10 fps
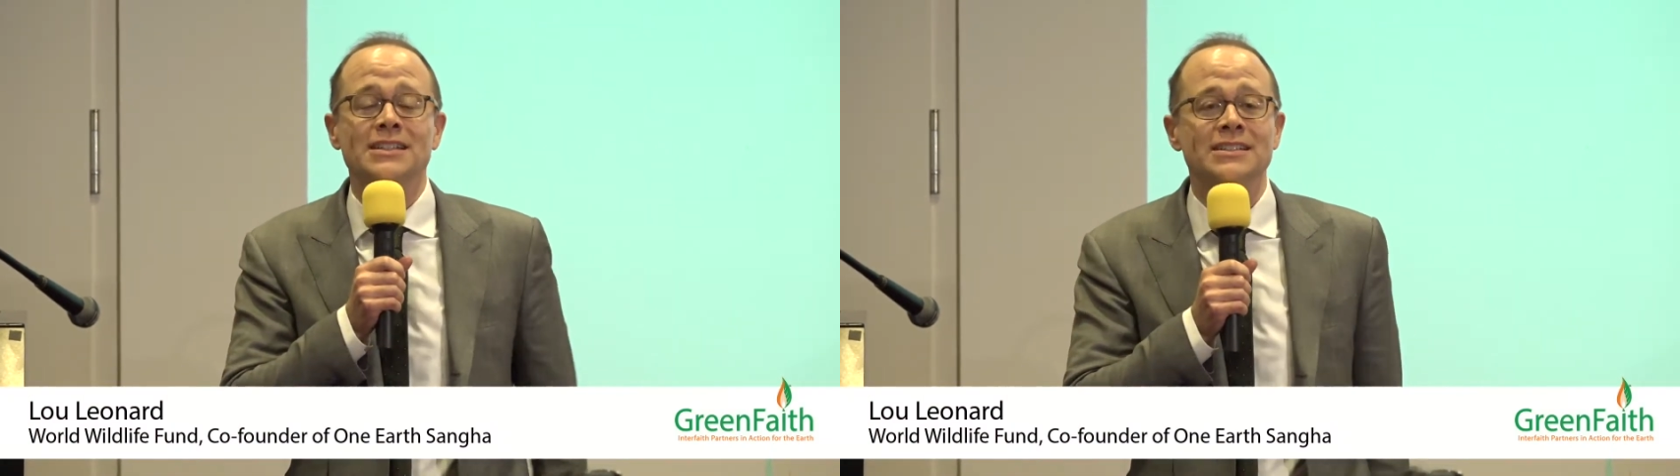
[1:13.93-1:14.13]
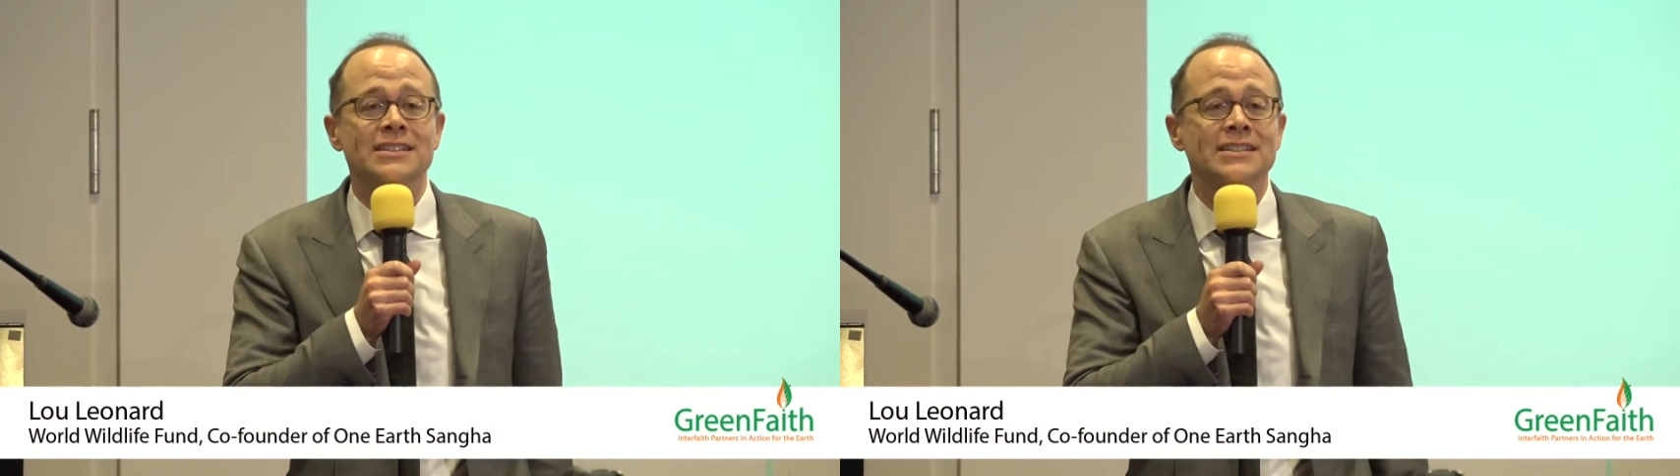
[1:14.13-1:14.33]

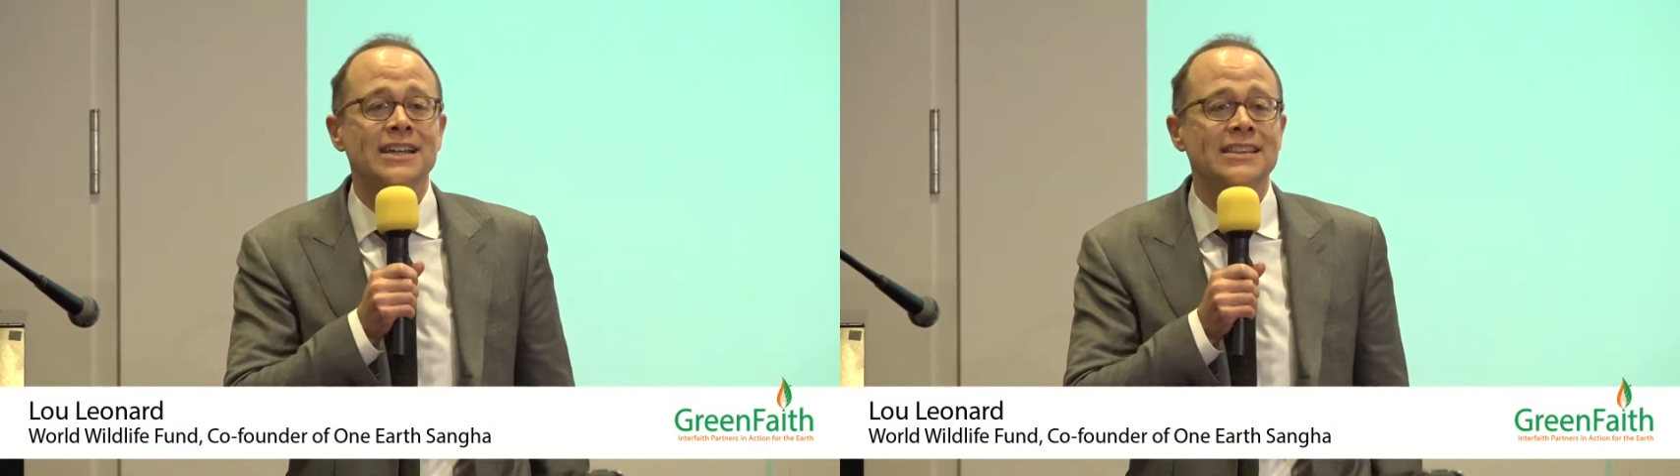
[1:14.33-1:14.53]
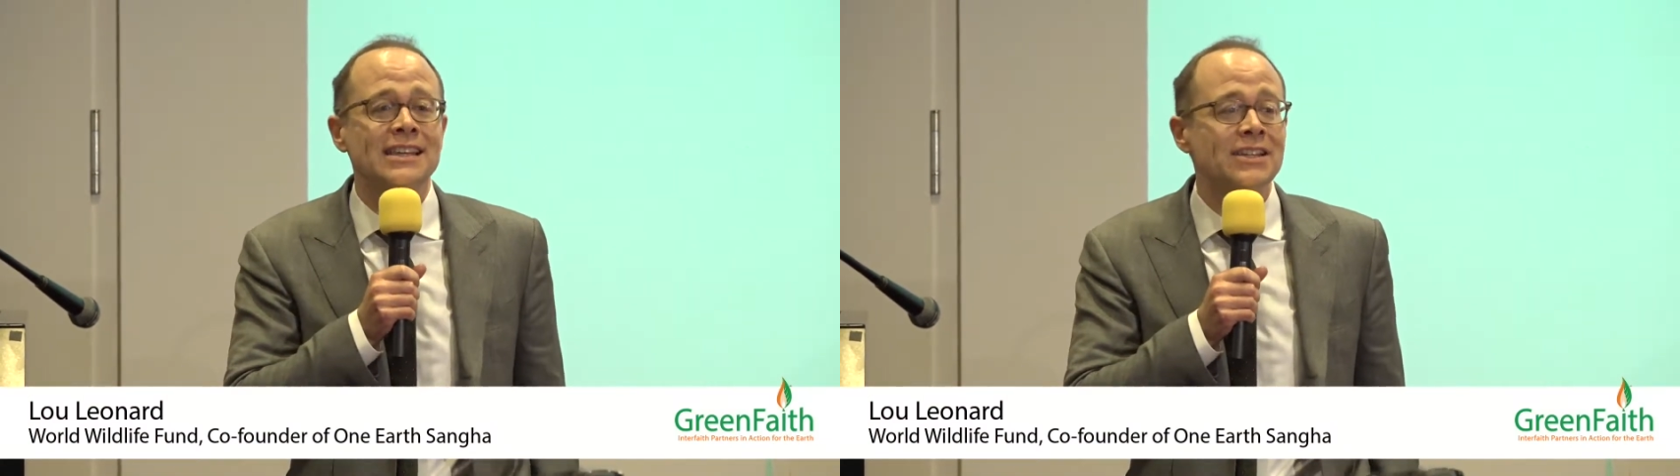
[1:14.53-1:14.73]

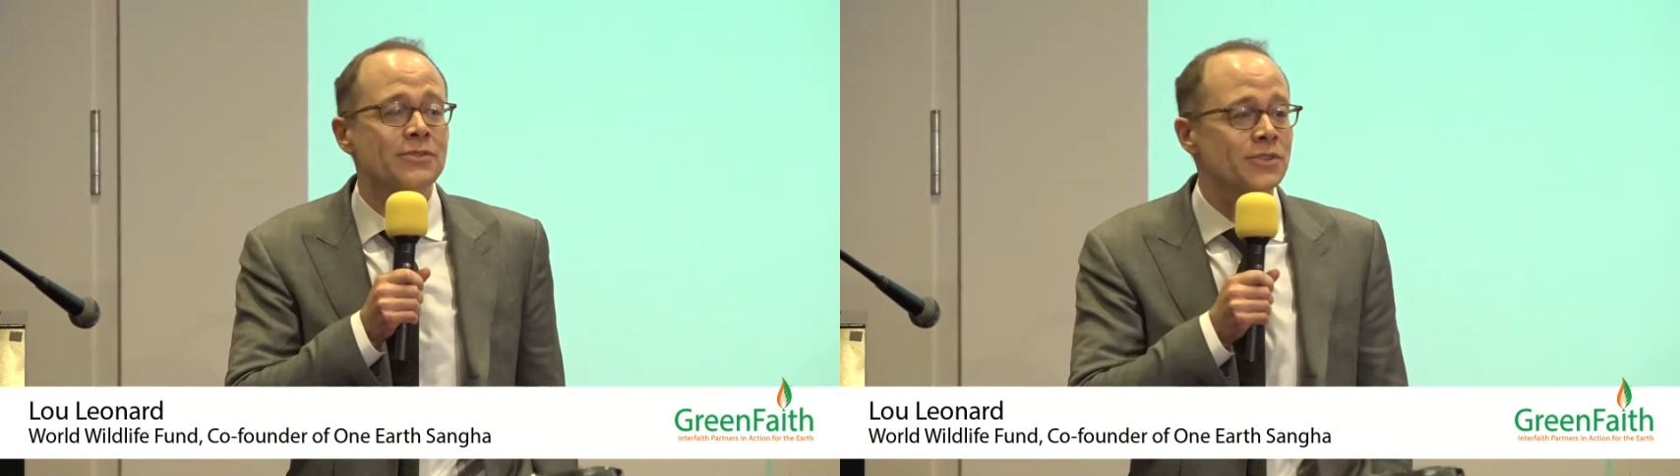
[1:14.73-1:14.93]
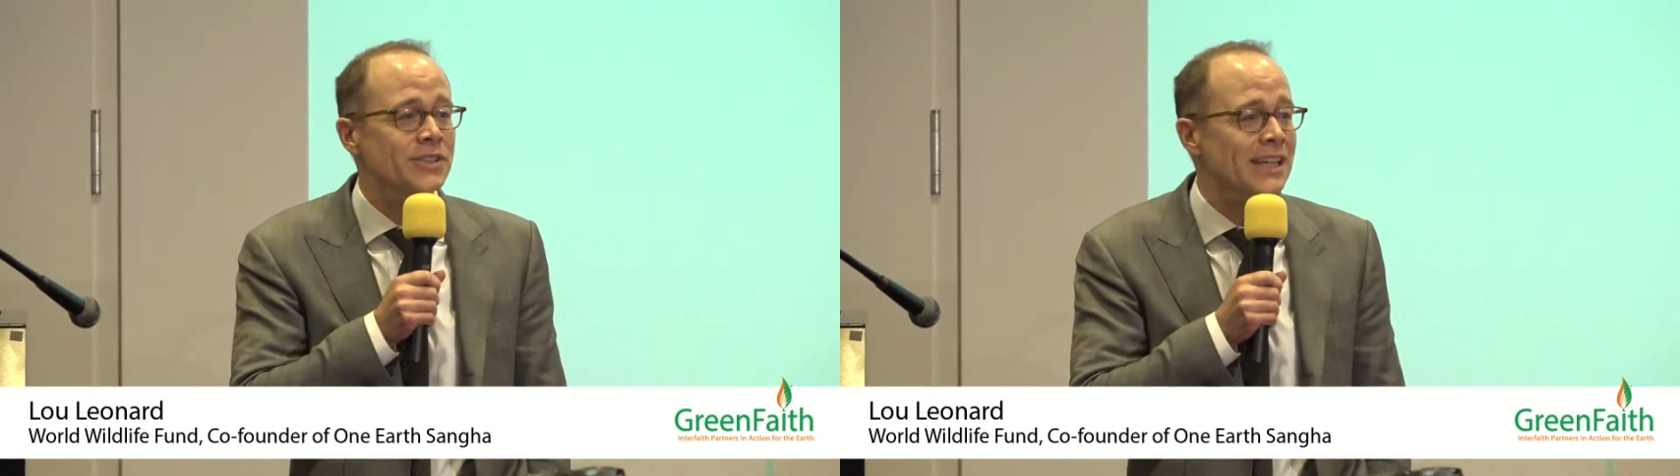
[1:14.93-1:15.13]
at the end
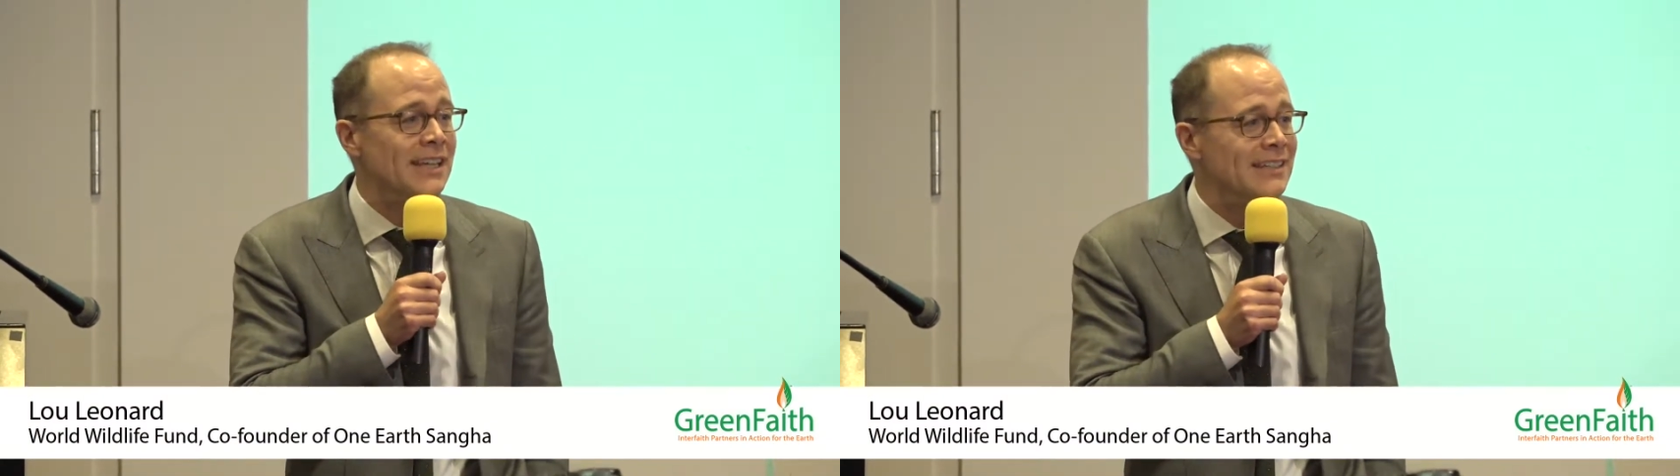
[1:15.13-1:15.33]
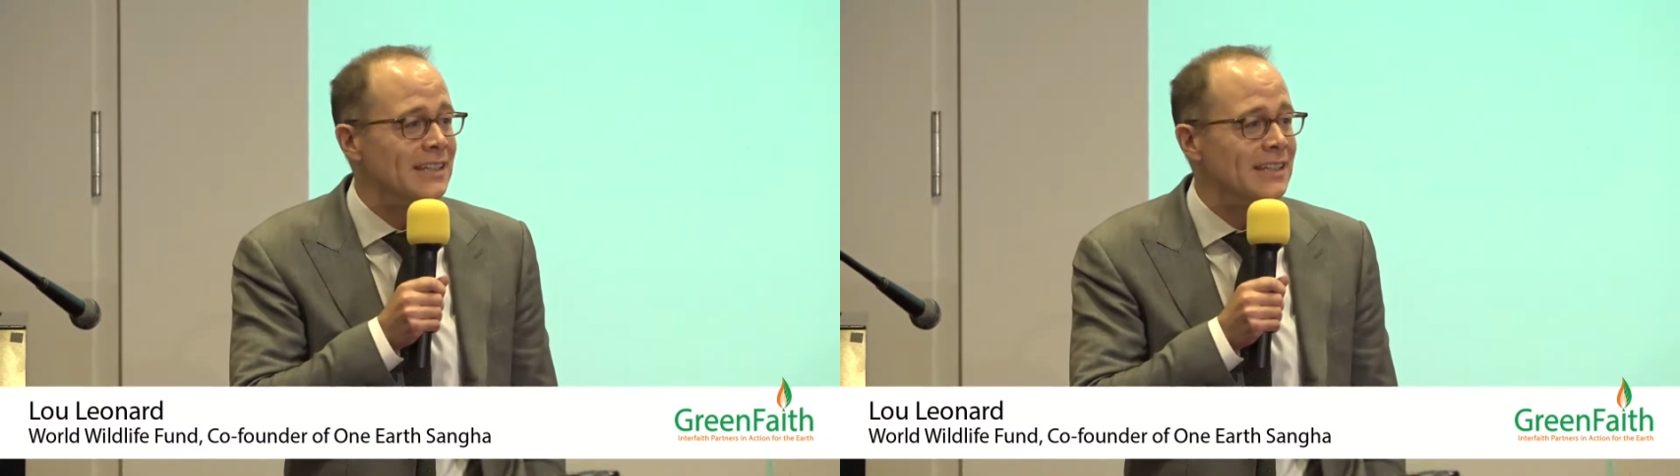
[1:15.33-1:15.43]
of your day.